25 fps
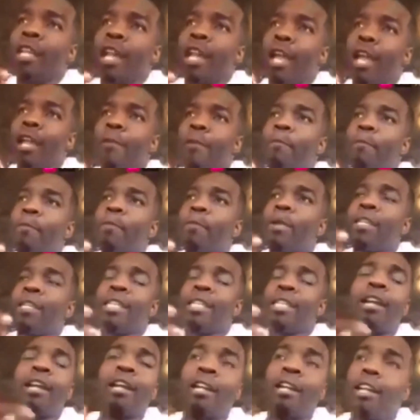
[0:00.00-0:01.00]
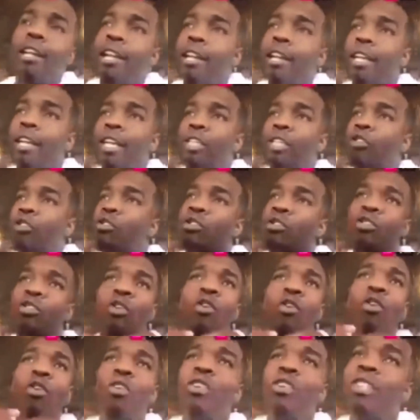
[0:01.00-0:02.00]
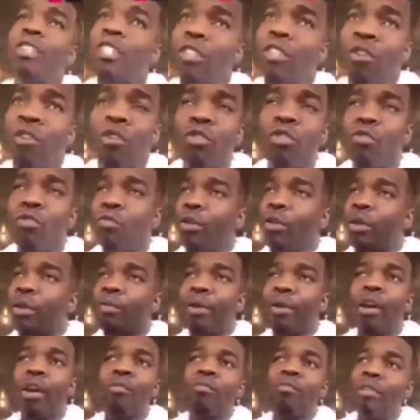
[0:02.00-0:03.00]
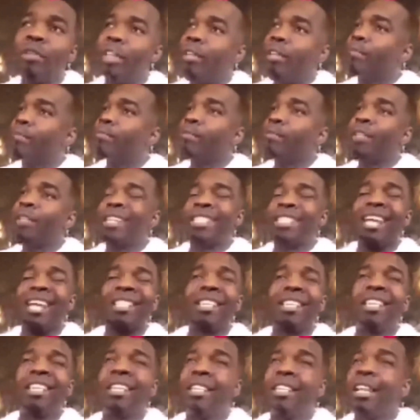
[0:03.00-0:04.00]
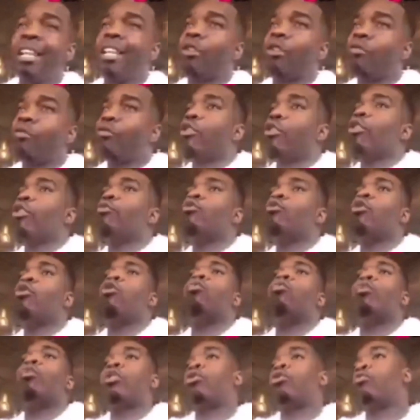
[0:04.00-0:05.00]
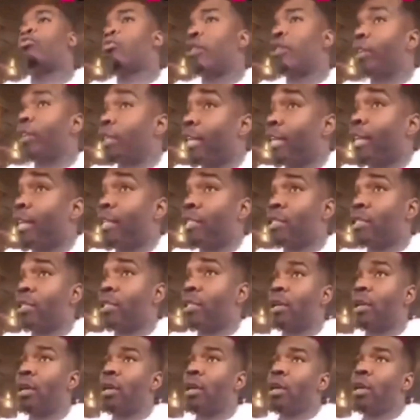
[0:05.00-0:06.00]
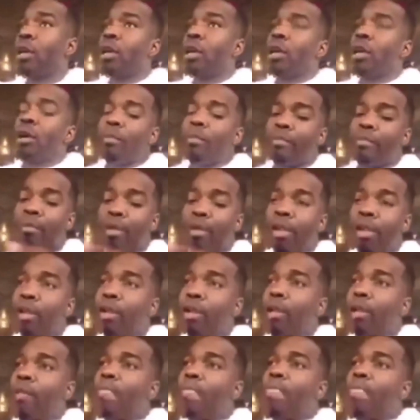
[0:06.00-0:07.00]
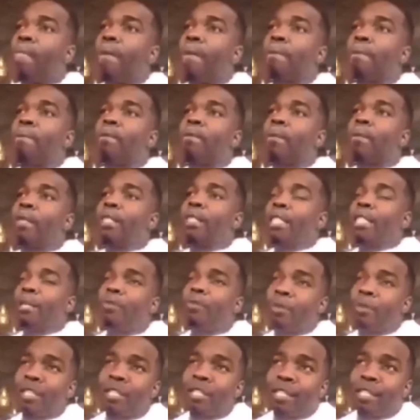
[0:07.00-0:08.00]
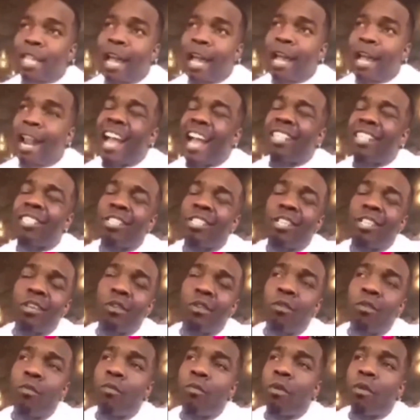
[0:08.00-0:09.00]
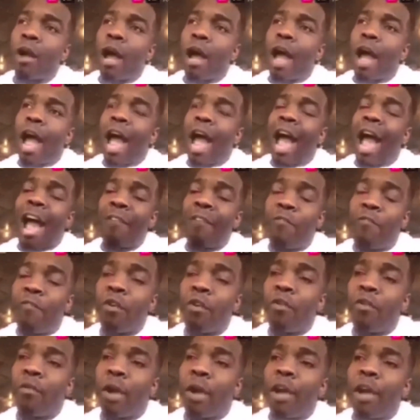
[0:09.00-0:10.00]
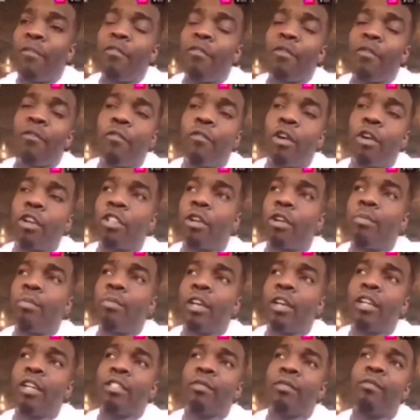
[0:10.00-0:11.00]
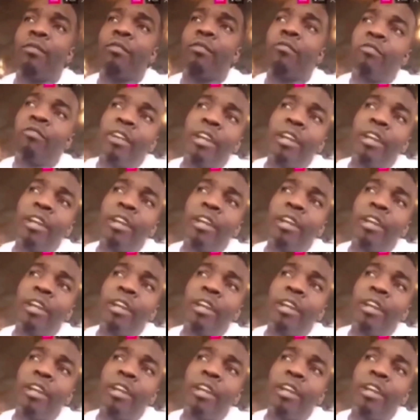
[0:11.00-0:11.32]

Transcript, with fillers: like. Cause I can care less. You can talk all the shit all you want about me. Cause at the end of the day, the real know what the real is. But deep inside, I still, I, I feel, I feel fucked up because of a